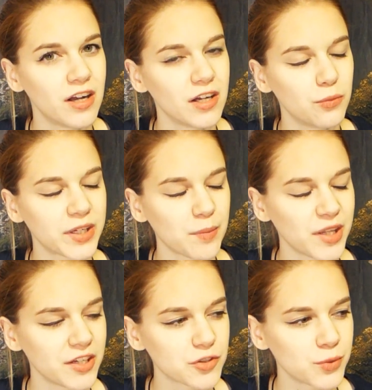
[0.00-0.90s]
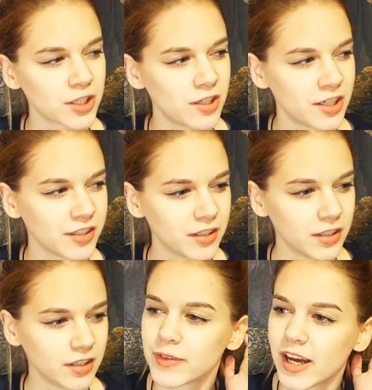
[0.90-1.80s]
what I plan to work on.
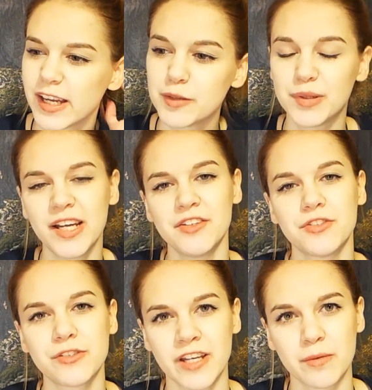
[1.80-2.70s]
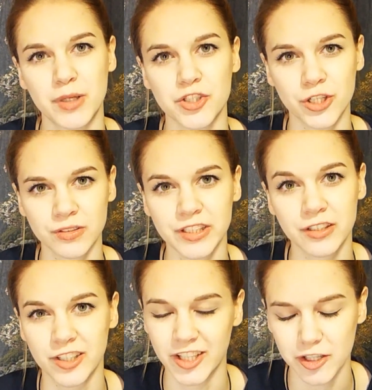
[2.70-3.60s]
I had planned to do that much
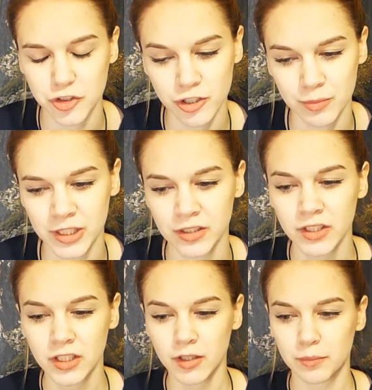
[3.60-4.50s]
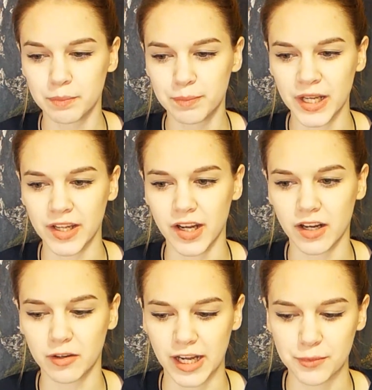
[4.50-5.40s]
earlier in October, but
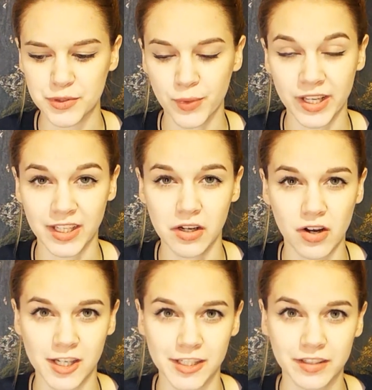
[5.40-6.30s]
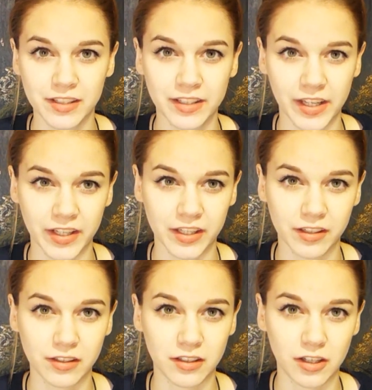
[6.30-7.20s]
I was waiting on getting
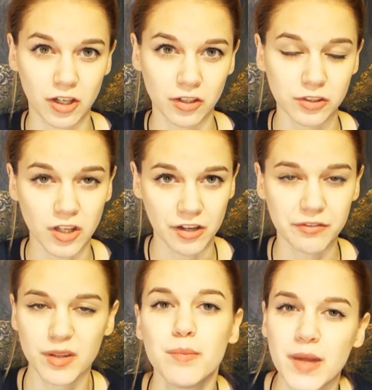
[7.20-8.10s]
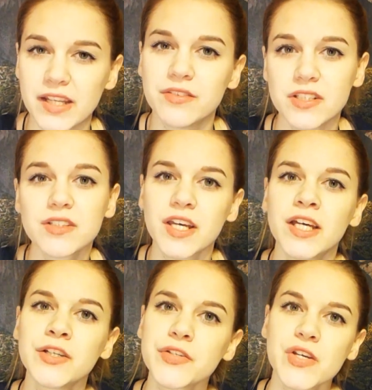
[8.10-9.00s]
a lot of the main
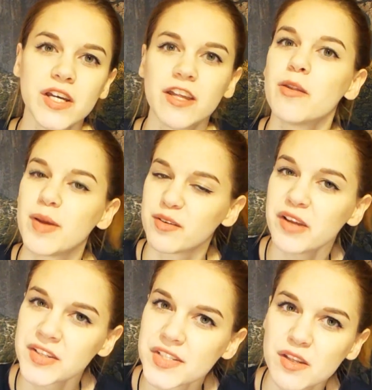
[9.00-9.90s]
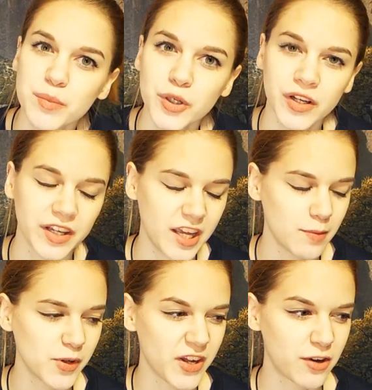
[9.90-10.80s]
details and the main events in the book
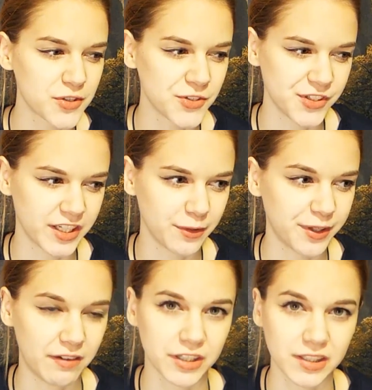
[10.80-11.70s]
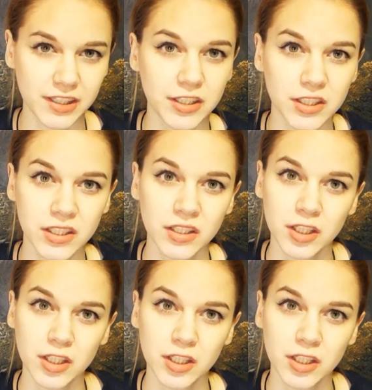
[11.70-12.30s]
hammered out so that I would have a clear